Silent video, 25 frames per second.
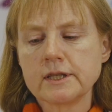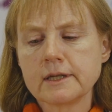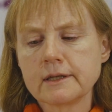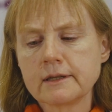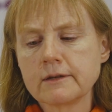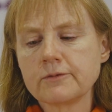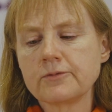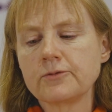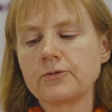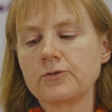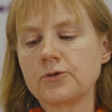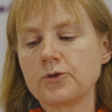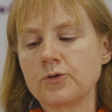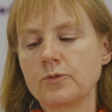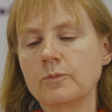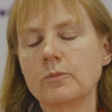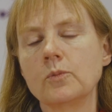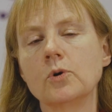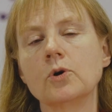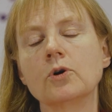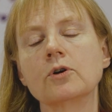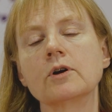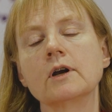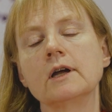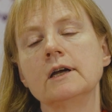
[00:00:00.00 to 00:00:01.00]
did a few
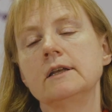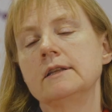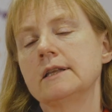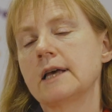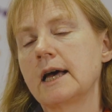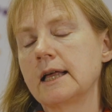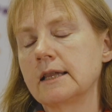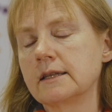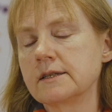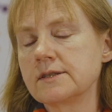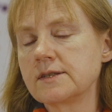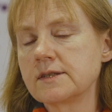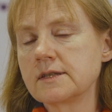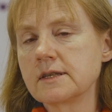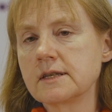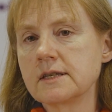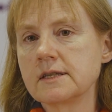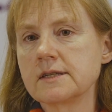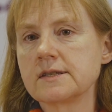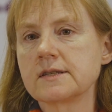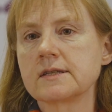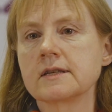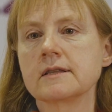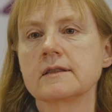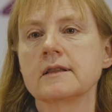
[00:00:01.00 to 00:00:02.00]
more
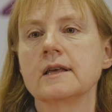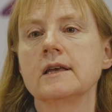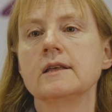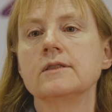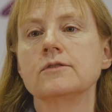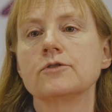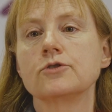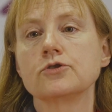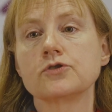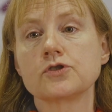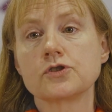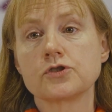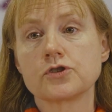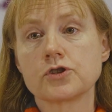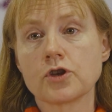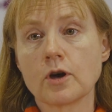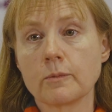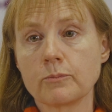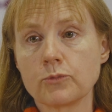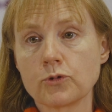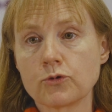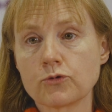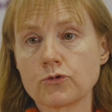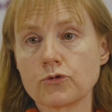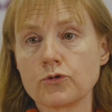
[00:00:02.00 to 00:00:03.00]
analysis in, in the
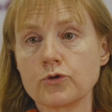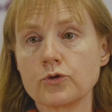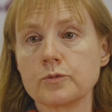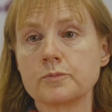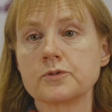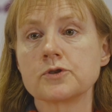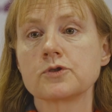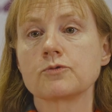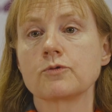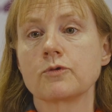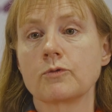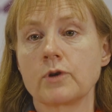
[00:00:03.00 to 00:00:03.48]
subgroups.